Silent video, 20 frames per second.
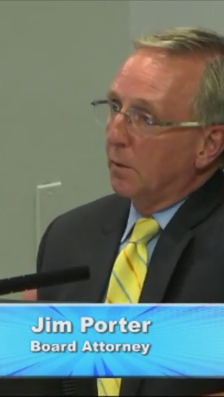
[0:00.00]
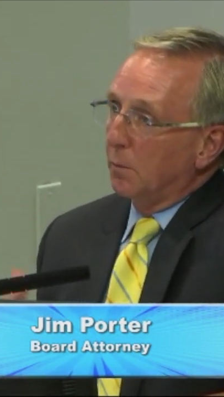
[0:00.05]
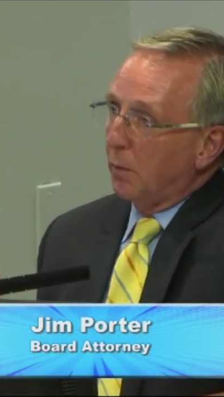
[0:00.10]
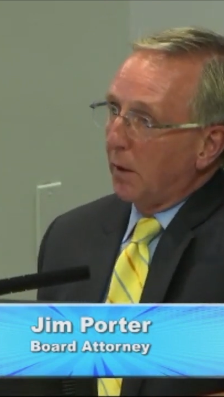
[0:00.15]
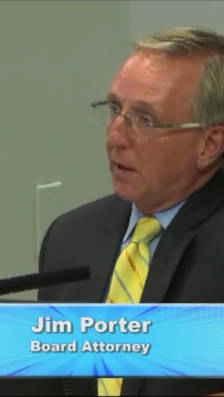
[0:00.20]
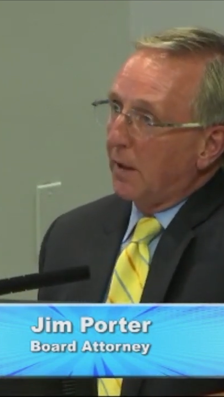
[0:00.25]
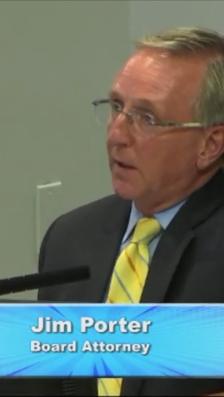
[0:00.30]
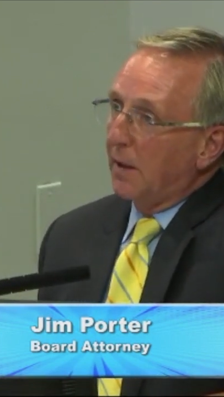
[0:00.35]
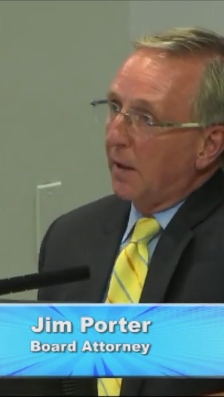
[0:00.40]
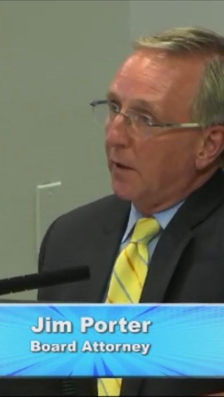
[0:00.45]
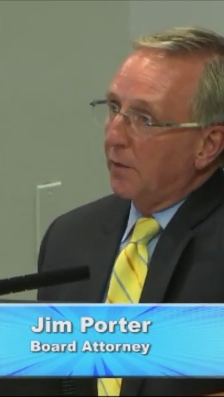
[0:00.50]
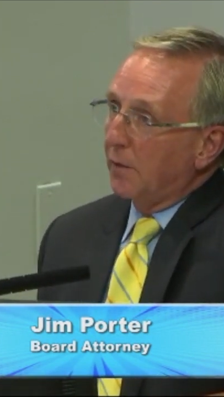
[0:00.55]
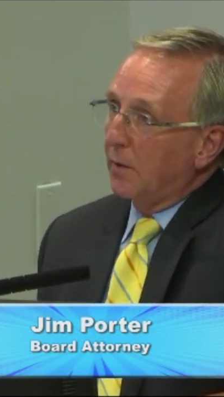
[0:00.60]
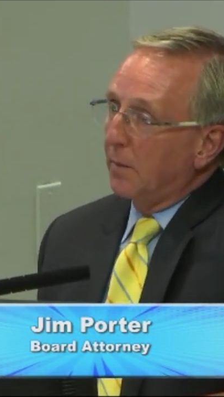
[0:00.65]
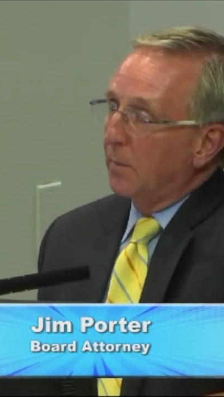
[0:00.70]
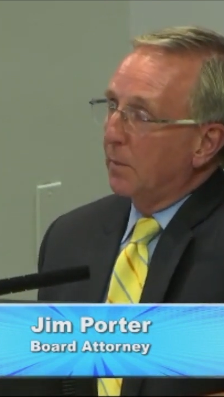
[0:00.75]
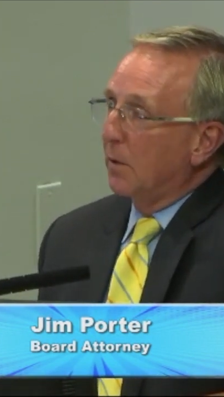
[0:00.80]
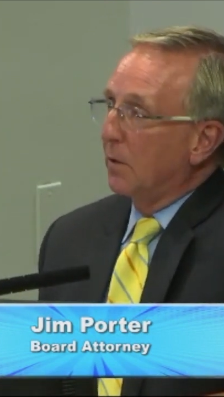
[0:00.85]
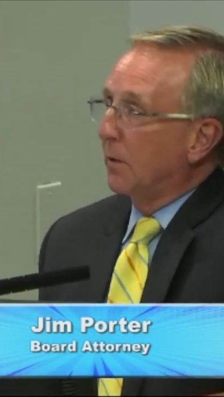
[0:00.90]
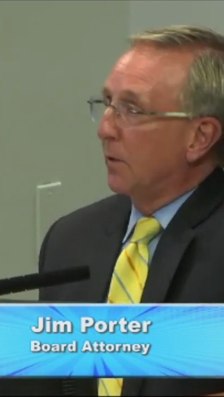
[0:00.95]
recognize an
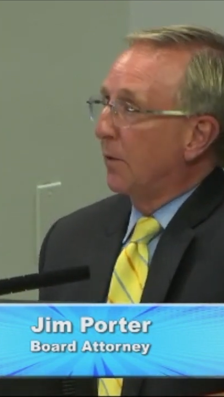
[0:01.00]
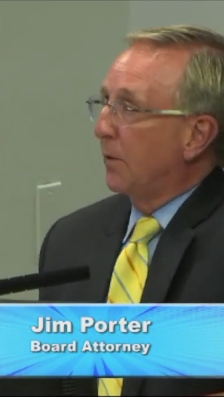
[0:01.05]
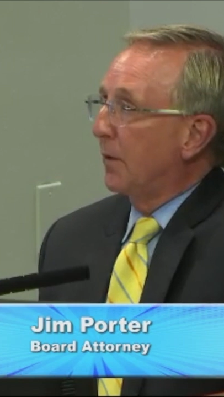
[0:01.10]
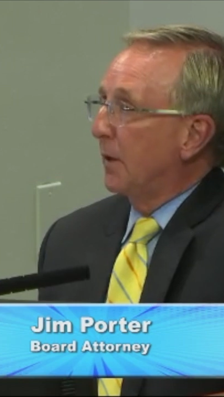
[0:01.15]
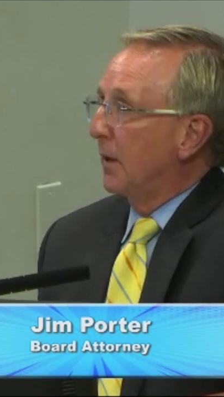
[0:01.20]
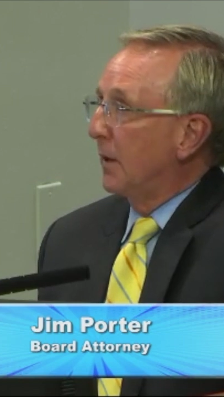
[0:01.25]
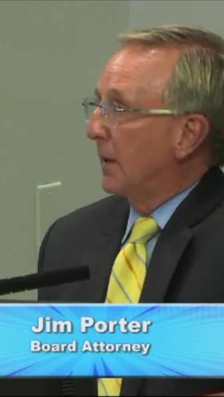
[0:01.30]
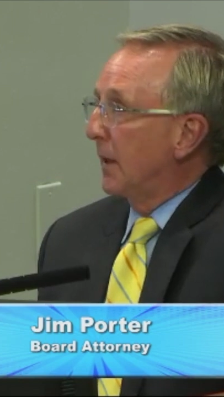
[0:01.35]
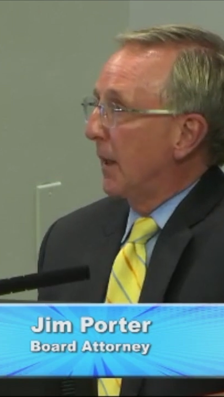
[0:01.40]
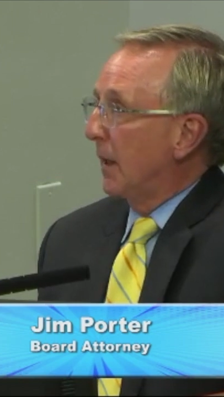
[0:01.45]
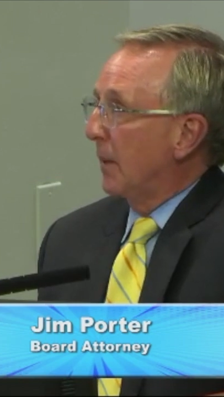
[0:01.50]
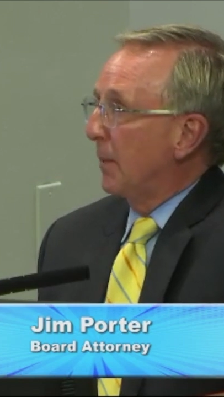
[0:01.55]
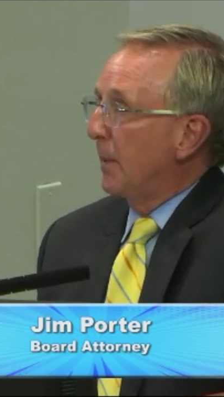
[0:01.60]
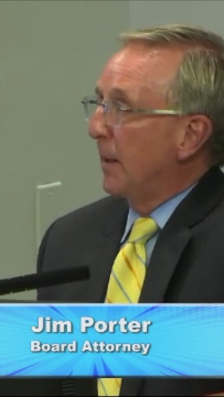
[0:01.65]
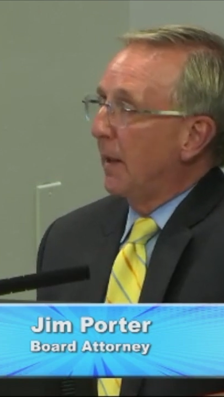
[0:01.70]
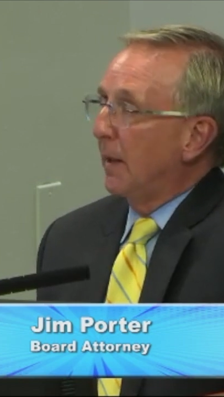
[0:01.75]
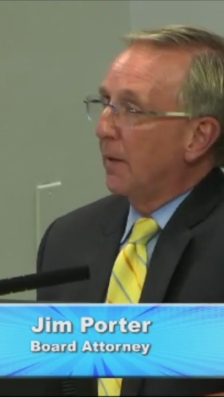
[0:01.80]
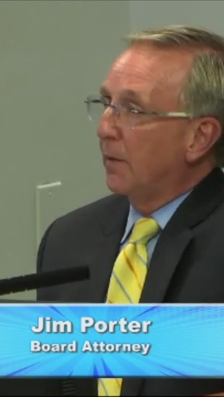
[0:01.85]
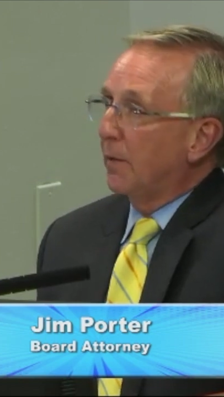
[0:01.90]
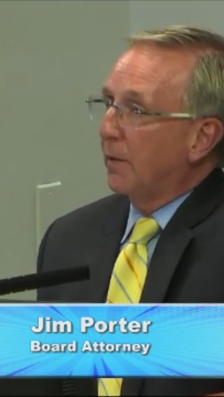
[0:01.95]
emergency and take
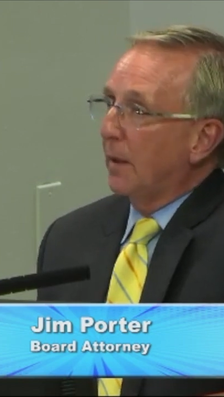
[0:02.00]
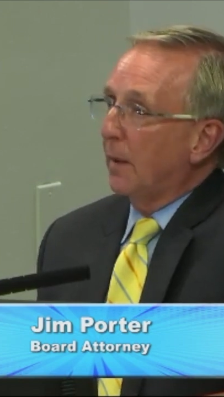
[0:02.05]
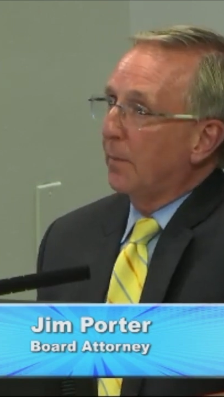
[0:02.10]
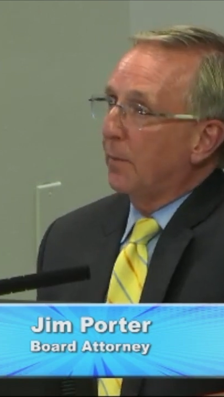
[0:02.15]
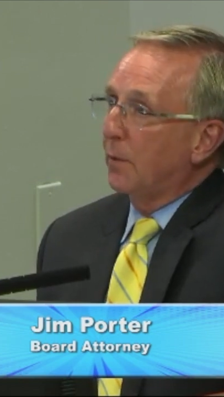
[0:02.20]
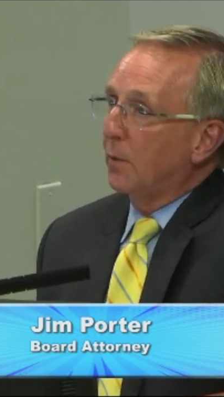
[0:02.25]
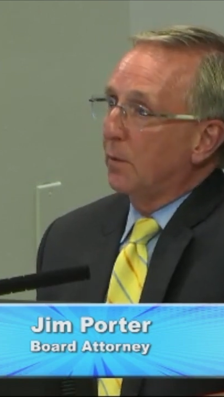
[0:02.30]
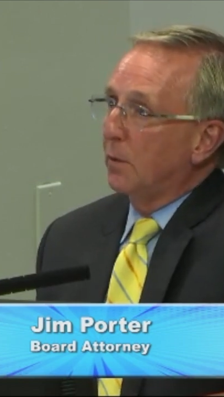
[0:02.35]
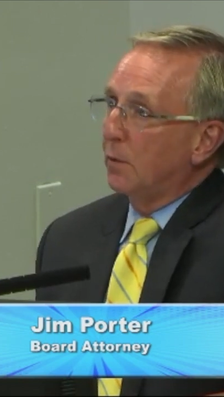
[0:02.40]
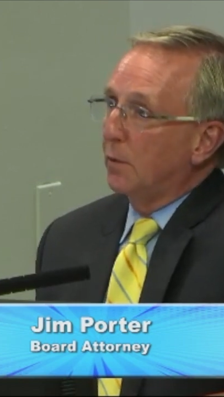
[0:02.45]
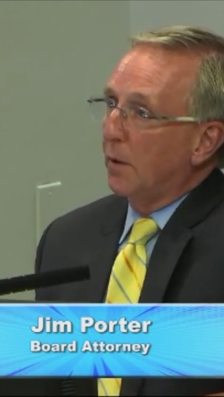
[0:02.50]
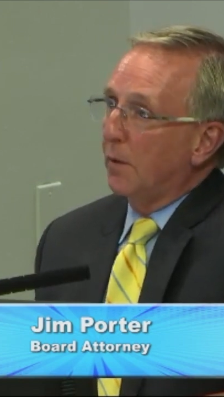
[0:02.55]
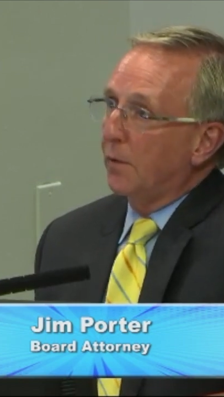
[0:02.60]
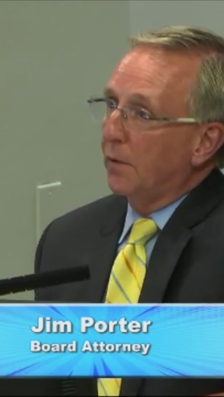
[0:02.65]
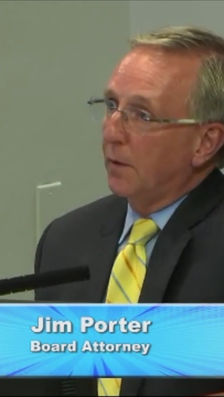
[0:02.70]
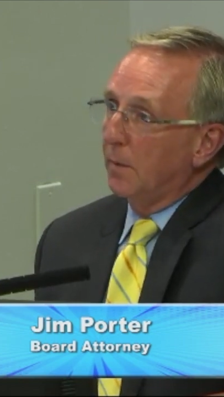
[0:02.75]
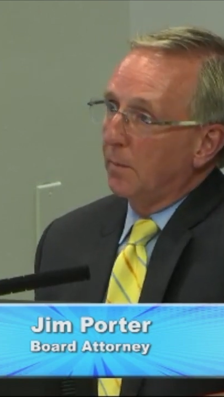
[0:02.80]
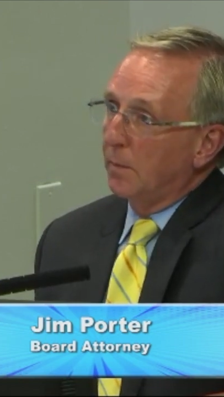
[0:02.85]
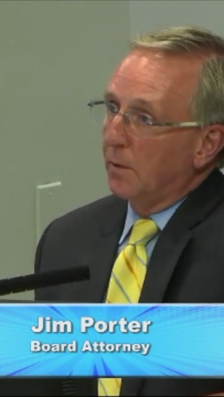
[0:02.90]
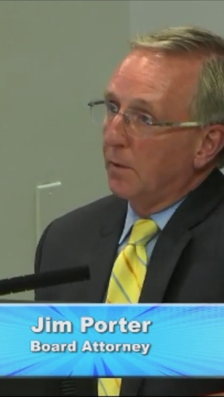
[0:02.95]
immediate steps to address
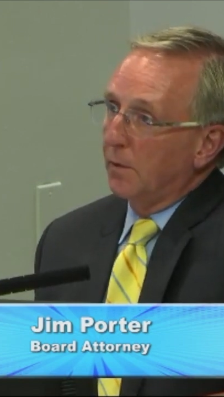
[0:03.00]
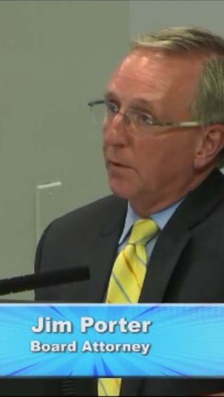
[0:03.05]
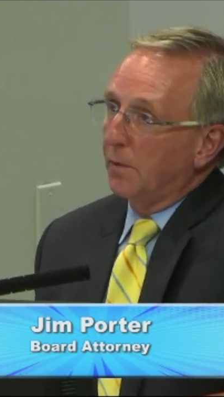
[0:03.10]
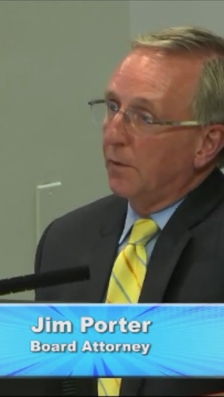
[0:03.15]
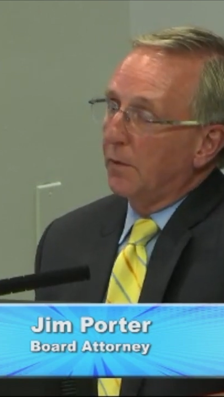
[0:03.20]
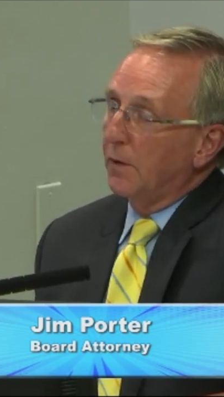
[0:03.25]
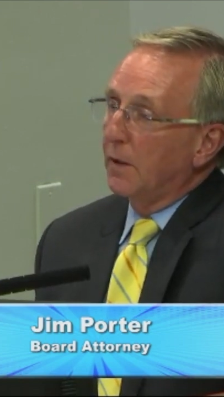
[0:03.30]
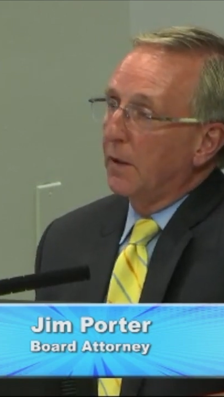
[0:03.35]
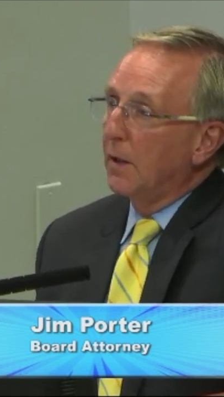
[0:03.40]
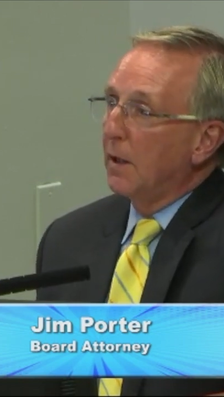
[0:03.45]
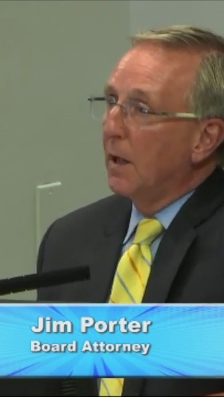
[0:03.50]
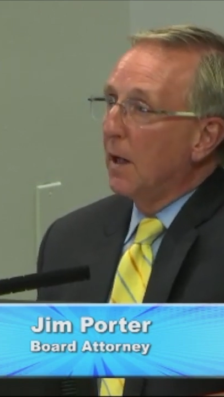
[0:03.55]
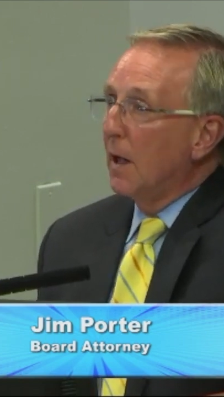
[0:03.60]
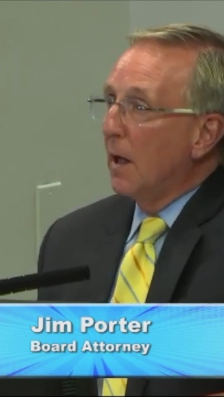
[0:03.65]
the emergency.